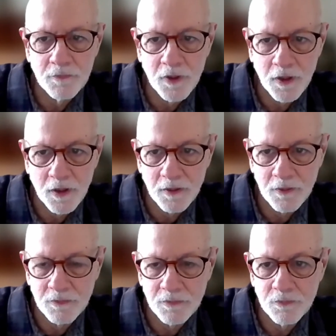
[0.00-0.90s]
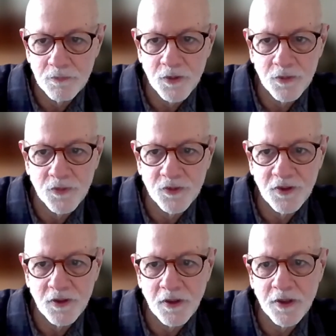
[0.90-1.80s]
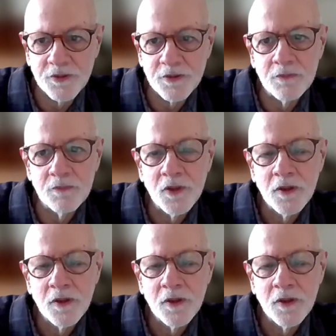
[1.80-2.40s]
the scintillation